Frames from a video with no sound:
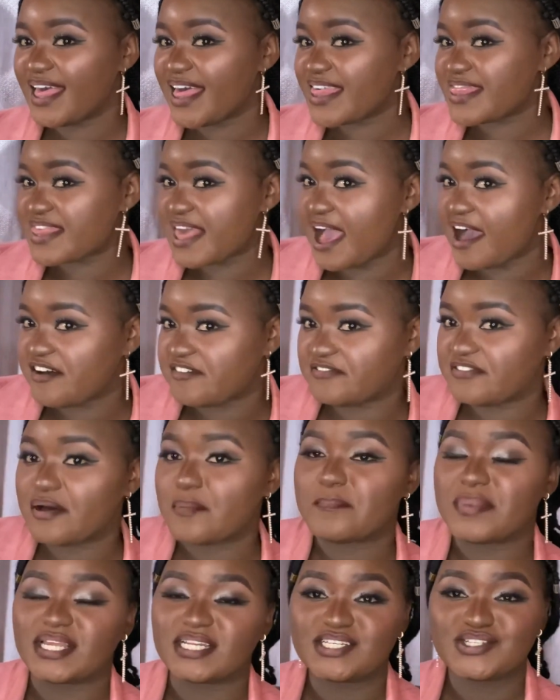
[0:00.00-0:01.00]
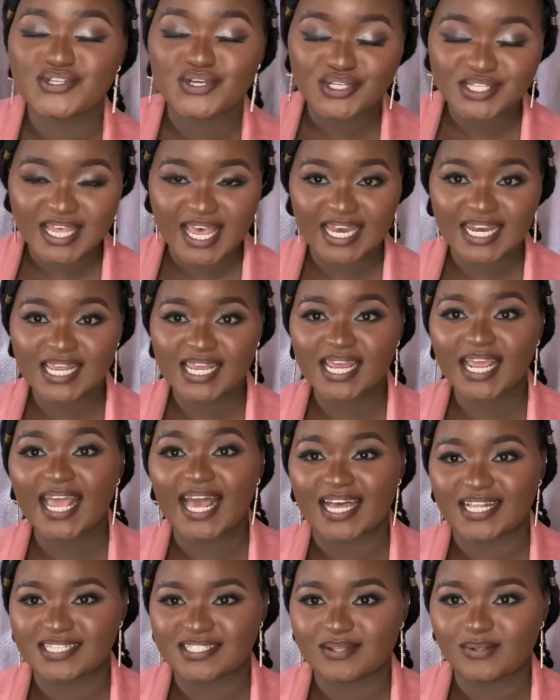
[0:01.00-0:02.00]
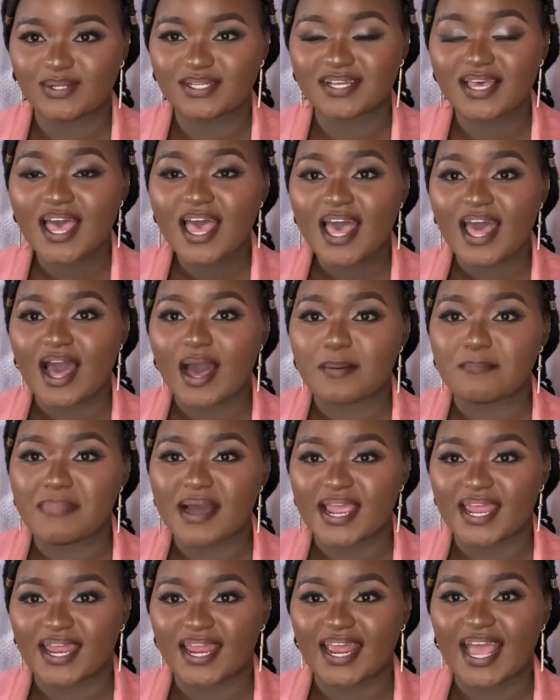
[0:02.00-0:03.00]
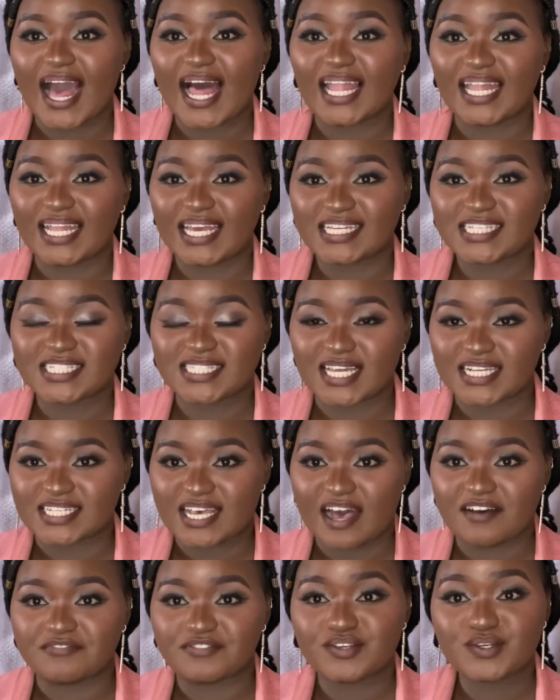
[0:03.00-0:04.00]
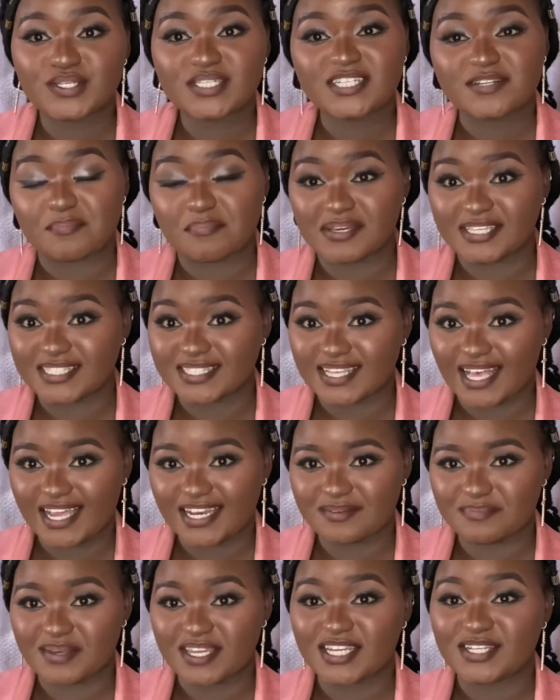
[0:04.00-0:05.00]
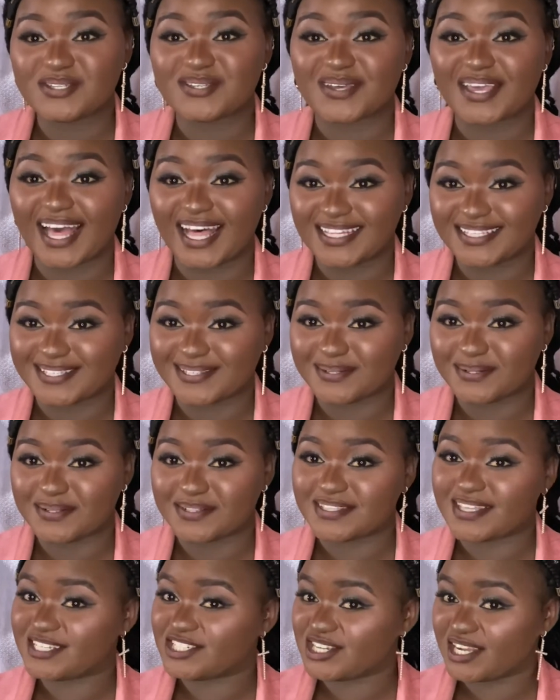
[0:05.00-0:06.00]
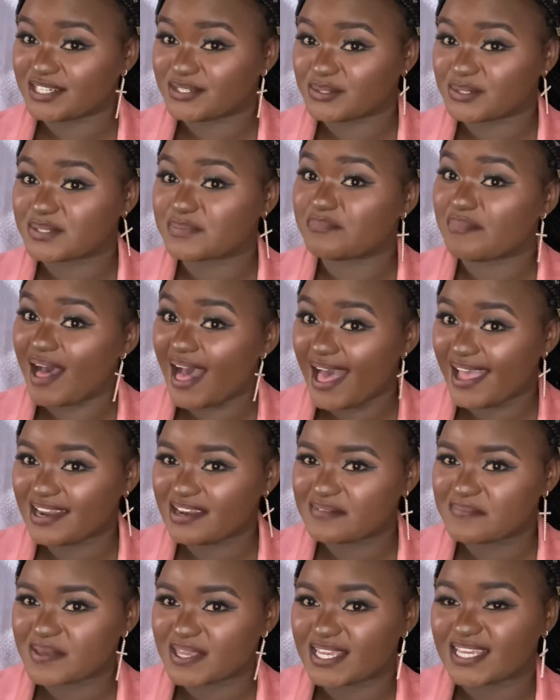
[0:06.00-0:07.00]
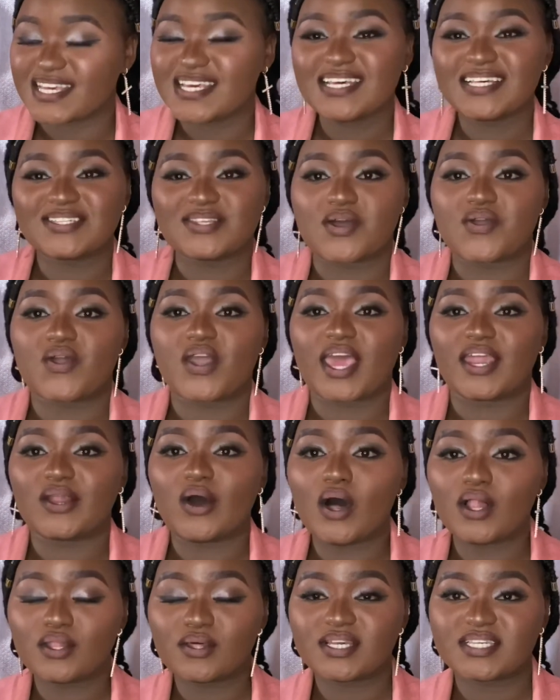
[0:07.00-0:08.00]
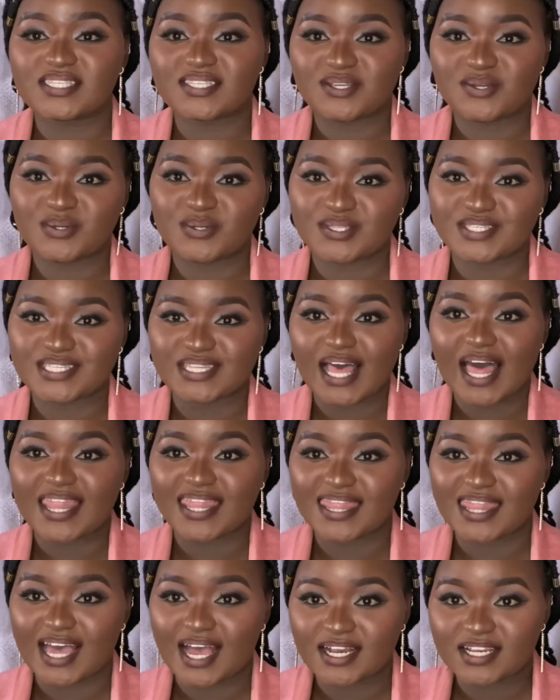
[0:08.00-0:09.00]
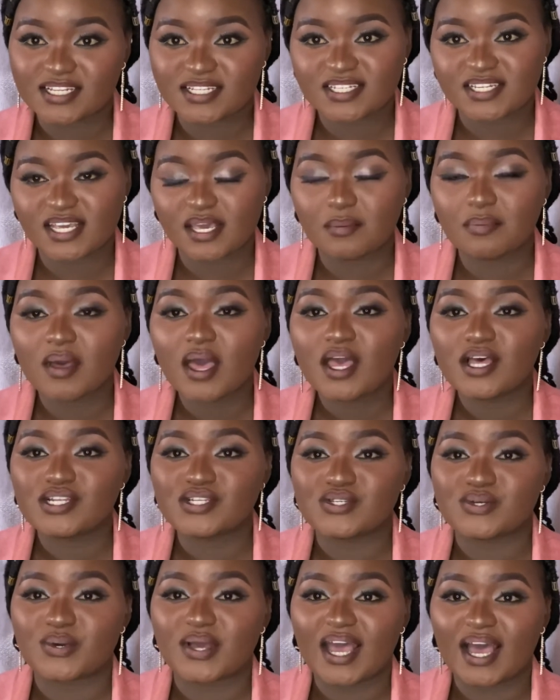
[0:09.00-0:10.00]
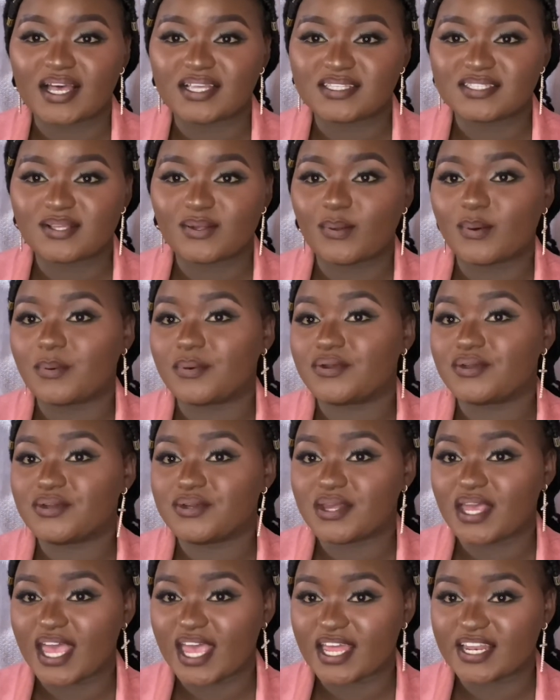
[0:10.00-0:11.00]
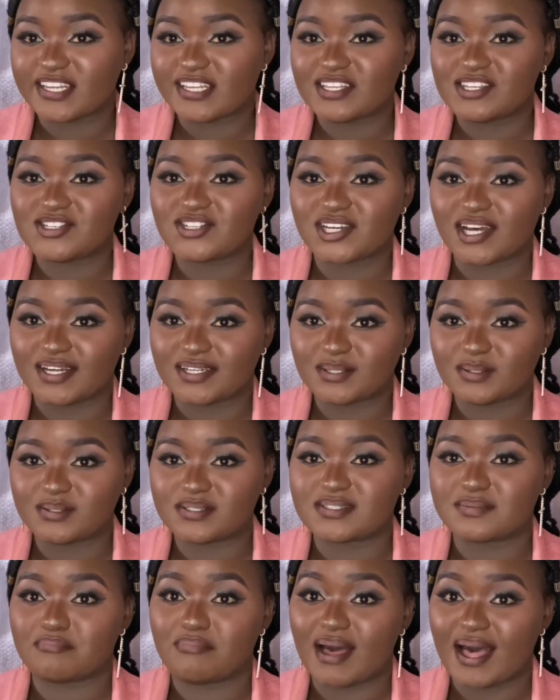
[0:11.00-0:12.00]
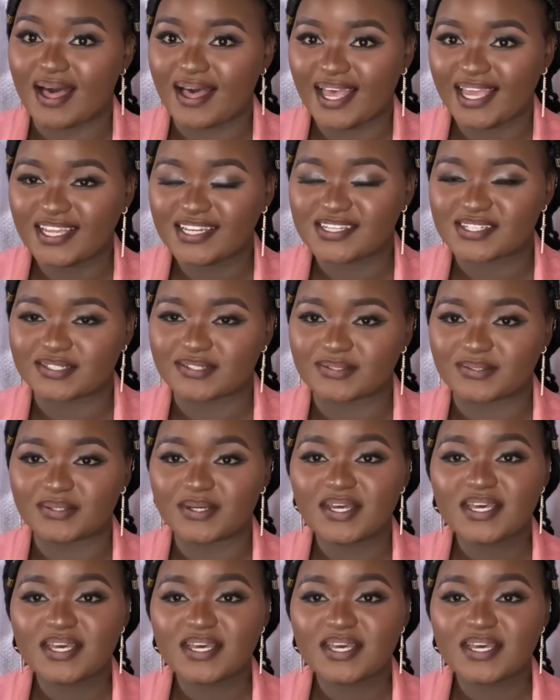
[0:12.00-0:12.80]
They have been totally cancelled by a light that I have used beside me to cancel the shadows behind me. So you can always use a third tip to cancel any shadows behind you.